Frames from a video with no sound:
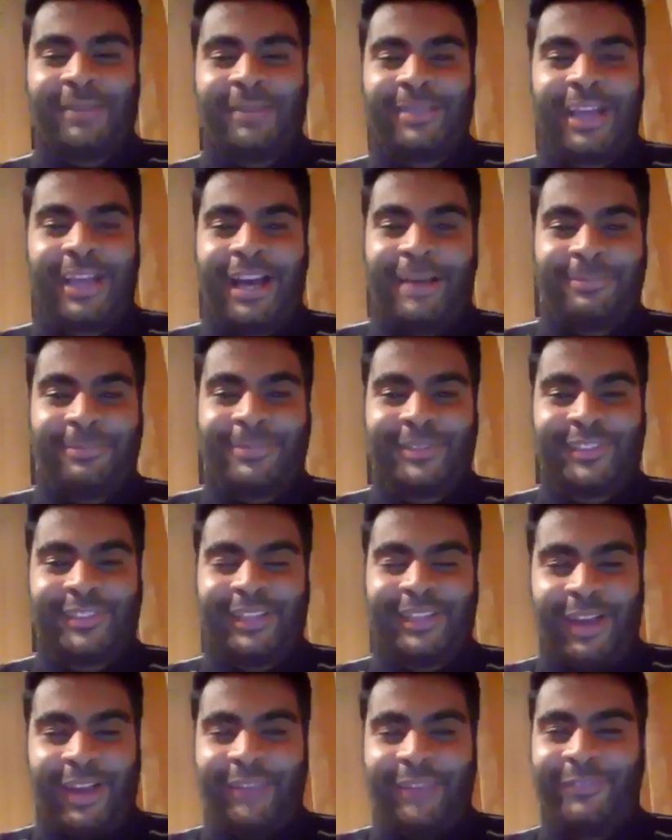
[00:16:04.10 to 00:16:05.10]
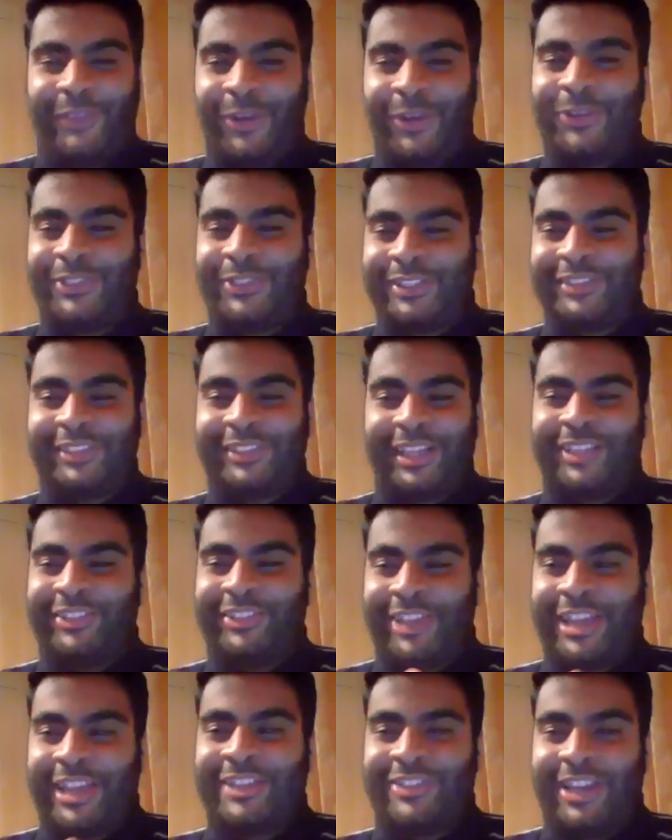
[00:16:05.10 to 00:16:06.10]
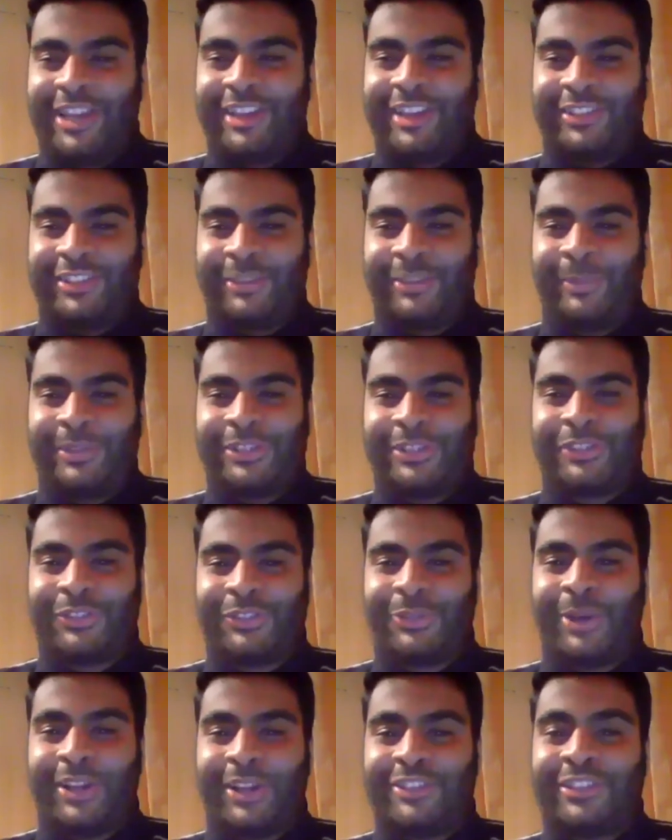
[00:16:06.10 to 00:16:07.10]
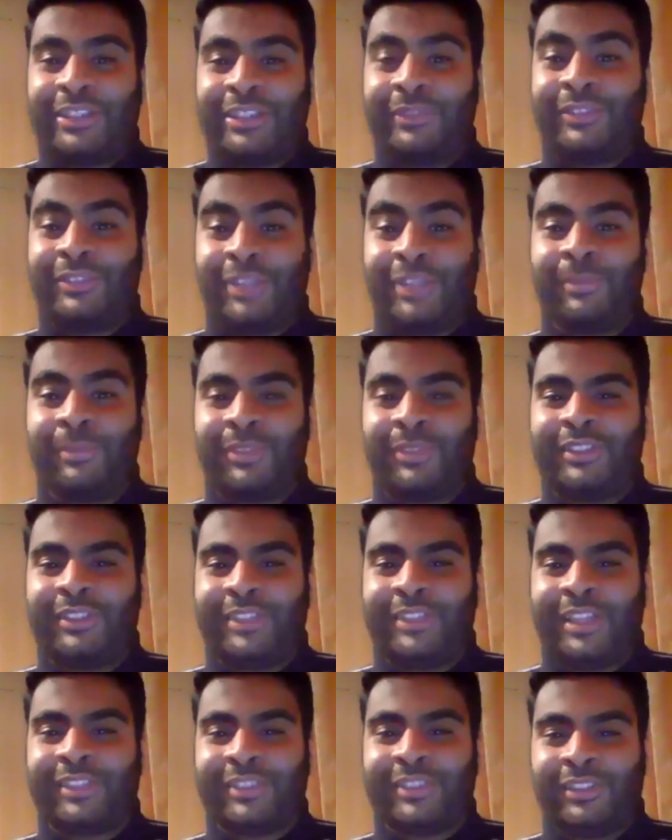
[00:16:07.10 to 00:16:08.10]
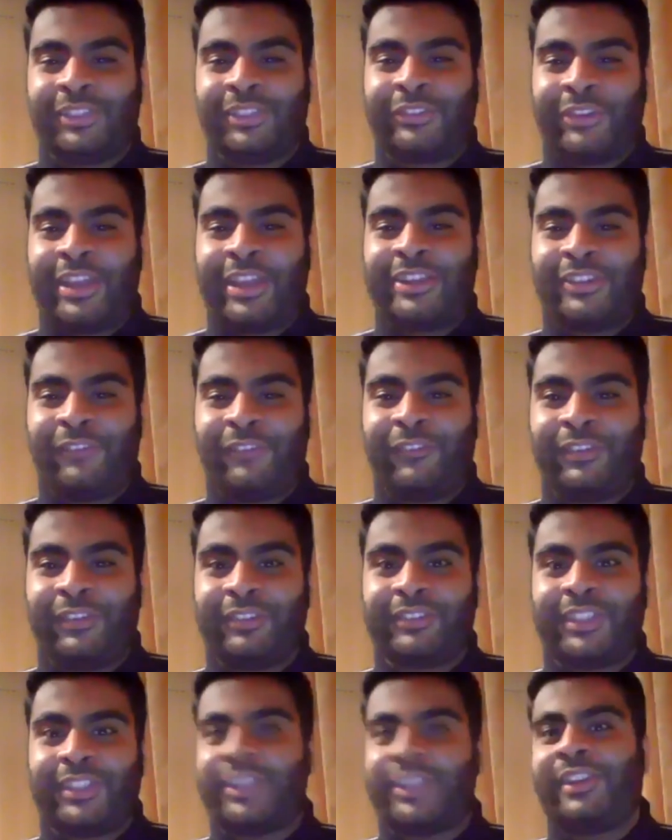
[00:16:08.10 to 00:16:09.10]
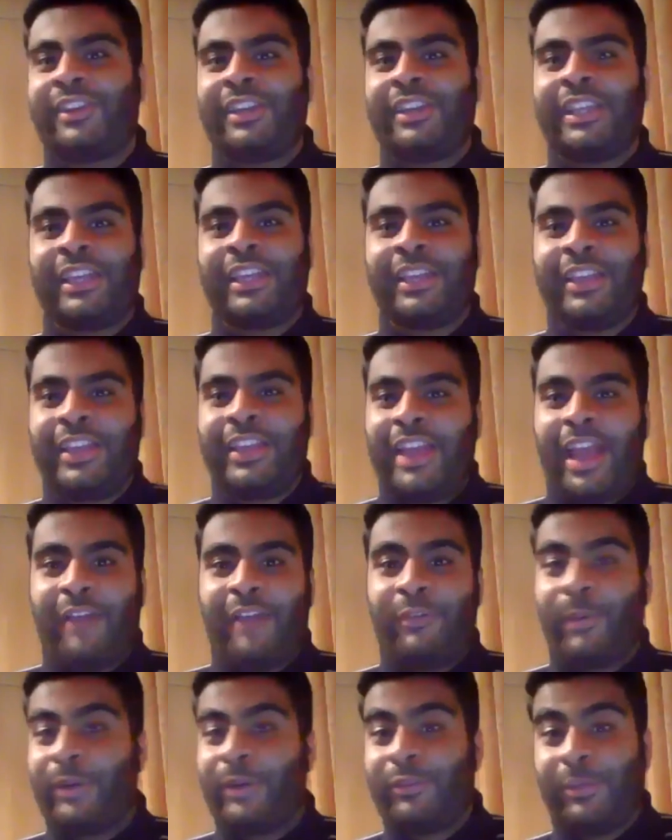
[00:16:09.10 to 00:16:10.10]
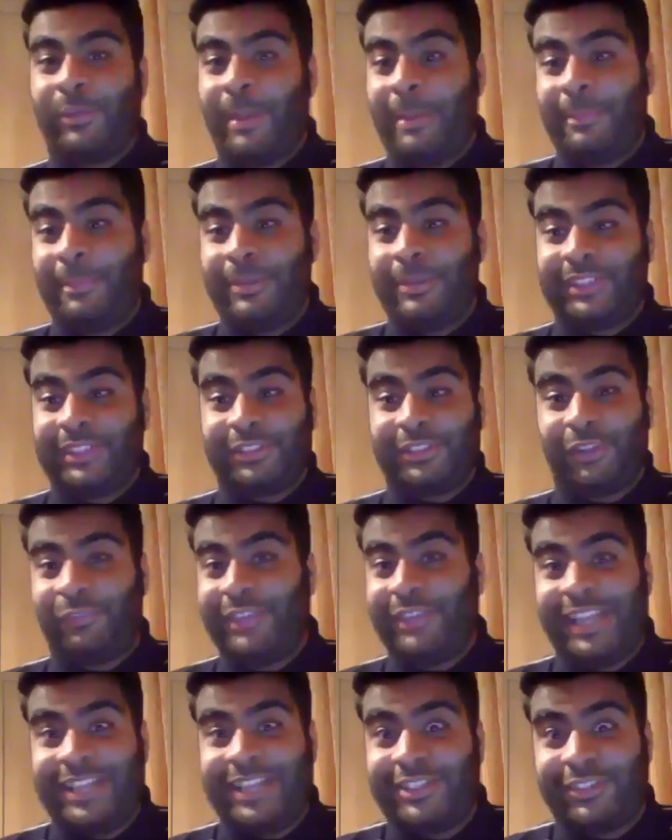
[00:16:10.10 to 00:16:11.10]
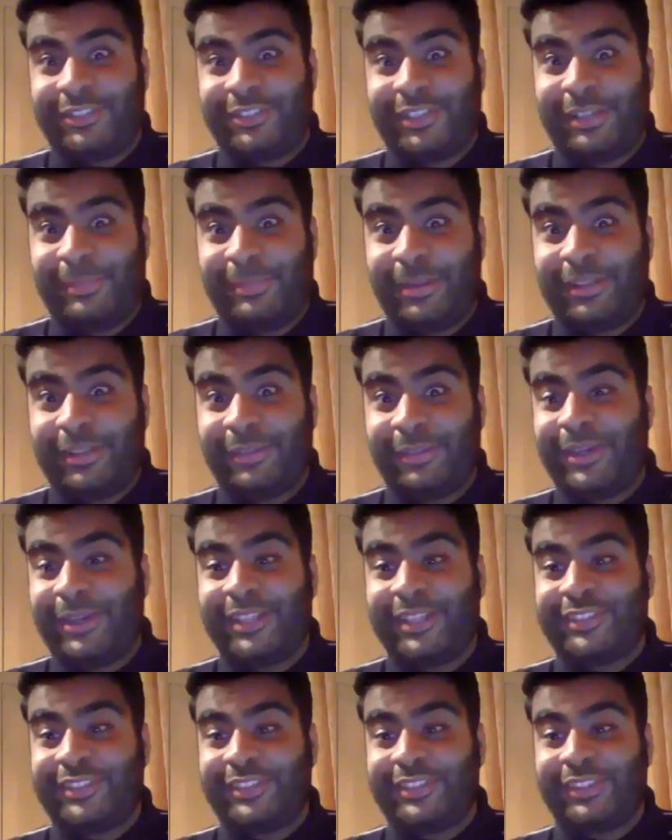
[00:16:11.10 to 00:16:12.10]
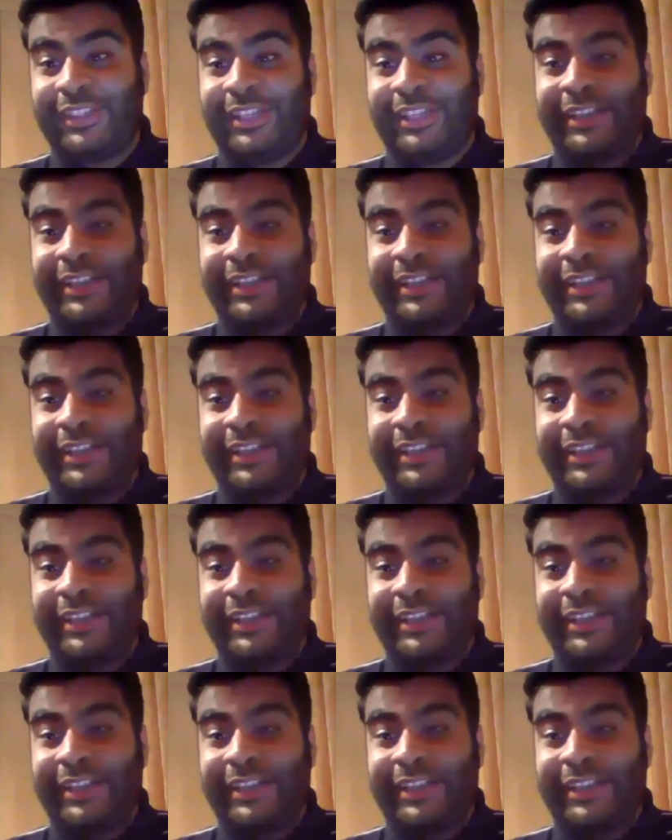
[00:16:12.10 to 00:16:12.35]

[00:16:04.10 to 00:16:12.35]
happens, I've noticed that change actually. When you do achieve some success in the creative field, suddenly everyone remembers that you're related to them. Otherwise, you